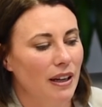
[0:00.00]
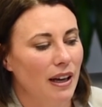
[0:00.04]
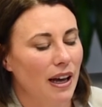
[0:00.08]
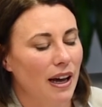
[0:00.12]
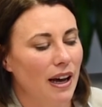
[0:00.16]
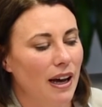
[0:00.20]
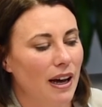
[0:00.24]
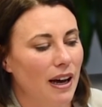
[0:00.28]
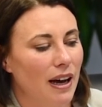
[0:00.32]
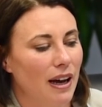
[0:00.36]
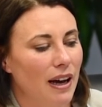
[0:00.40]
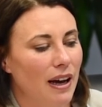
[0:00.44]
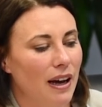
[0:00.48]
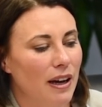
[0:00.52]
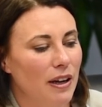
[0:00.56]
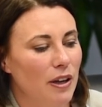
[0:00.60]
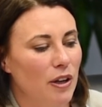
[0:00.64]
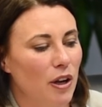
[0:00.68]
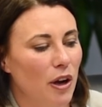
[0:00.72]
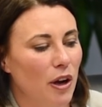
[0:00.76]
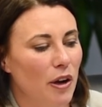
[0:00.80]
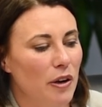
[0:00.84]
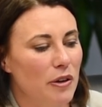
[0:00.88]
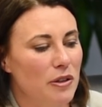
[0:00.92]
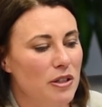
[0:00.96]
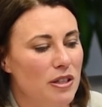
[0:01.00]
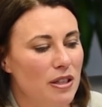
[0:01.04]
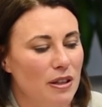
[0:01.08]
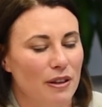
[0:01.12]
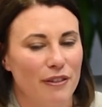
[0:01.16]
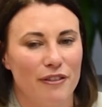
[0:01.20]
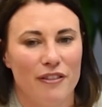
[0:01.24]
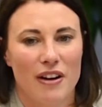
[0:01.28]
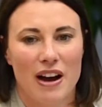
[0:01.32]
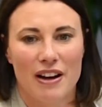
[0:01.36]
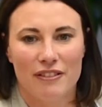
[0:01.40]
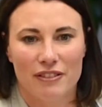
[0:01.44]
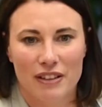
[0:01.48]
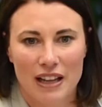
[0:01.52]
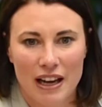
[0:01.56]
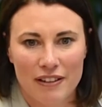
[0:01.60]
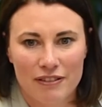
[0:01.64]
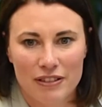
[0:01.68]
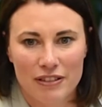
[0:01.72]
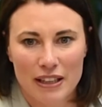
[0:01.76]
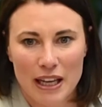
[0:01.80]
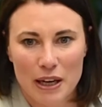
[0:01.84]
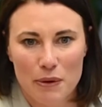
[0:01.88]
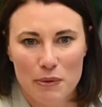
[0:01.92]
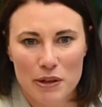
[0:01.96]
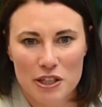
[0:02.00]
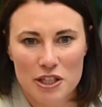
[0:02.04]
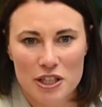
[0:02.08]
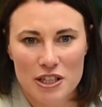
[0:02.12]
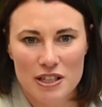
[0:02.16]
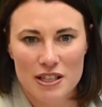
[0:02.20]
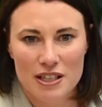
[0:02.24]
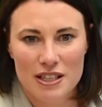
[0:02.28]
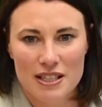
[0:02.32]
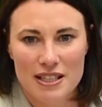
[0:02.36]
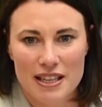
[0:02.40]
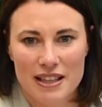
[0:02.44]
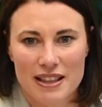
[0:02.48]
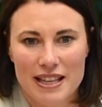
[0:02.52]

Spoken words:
go to the five love languages,